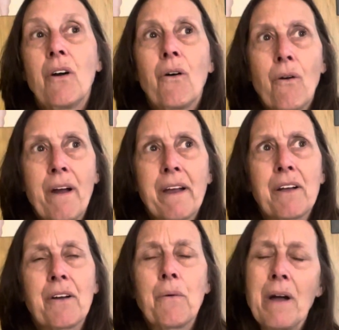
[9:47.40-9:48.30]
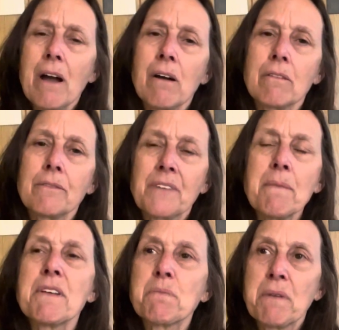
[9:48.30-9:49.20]
or I can go, wow, they
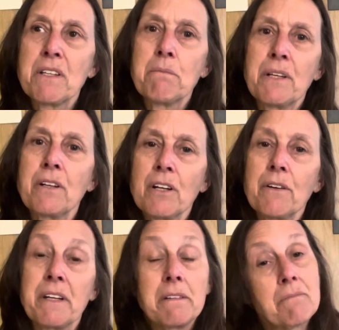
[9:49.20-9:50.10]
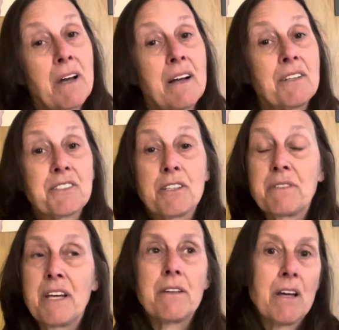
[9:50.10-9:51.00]
must be in a big hurry. I'll slow
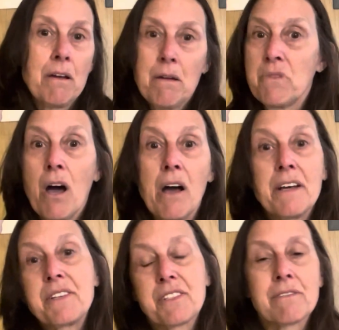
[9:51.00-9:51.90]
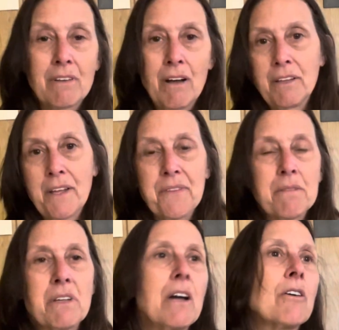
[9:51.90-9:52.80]
down. I'm not, and I'll let them
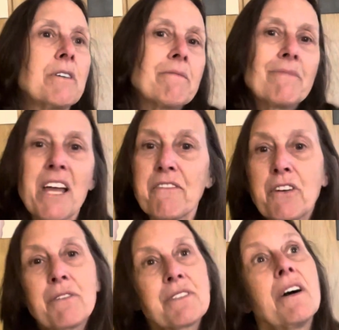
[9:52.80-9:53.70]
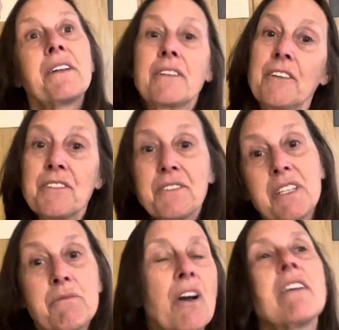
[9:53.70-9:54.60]
go, and life goes on, and I'll just
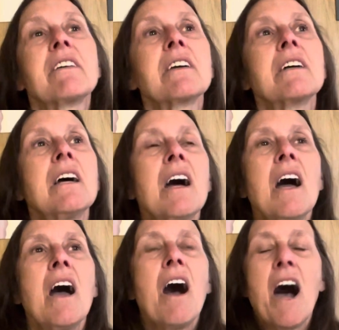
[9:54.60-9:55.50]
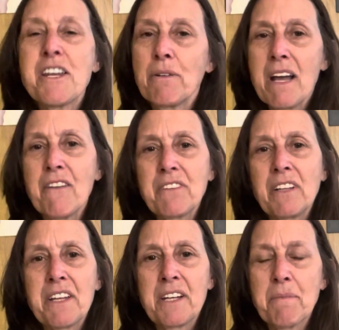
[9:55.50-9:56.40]
keep driving. I don't have to
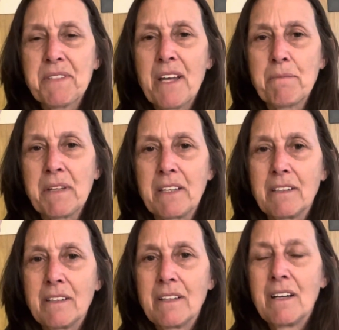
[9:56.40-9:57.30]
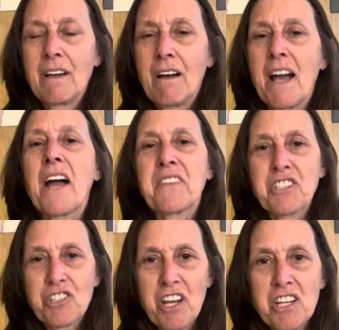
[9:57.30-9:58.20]
let it upset me. I got to
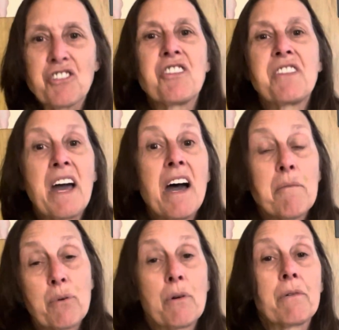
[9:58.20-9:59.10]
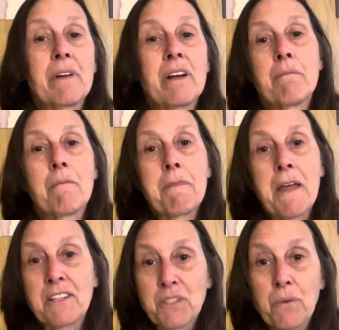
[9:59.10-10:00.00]
change that program.
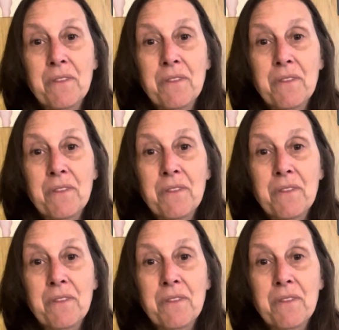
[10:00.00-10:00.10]
That's one